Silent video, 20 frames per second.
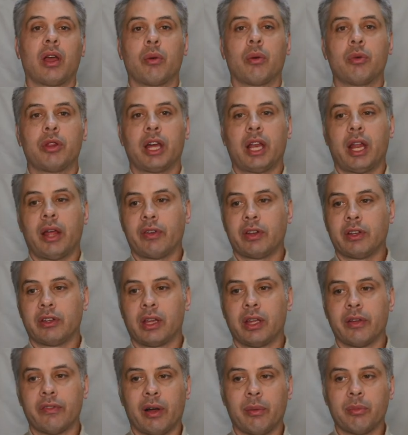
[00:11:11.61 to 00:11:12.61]
without having to
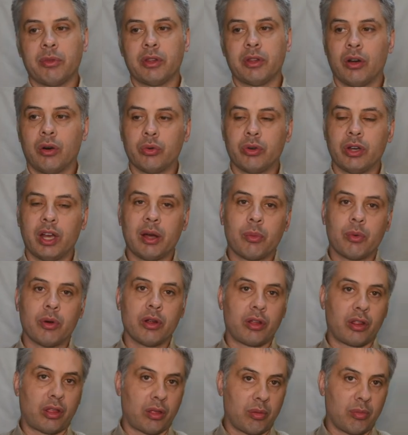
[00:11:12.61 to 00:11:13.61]
give up the old
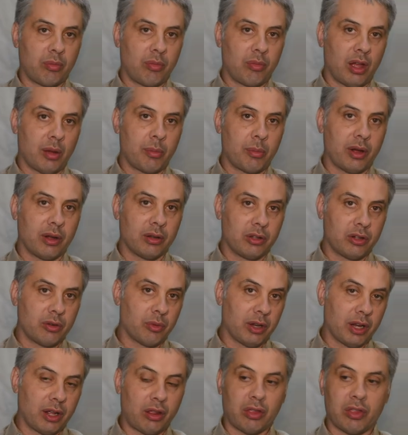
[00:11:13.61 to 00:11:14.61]
networks to
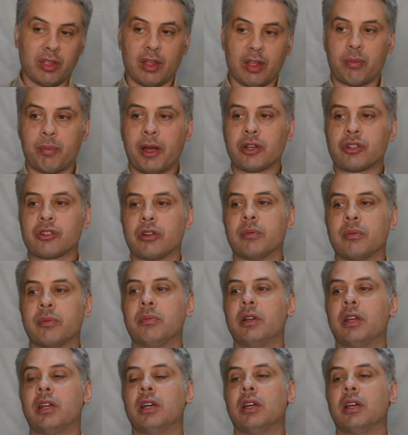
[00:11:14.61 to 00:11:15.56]
release their spectrum.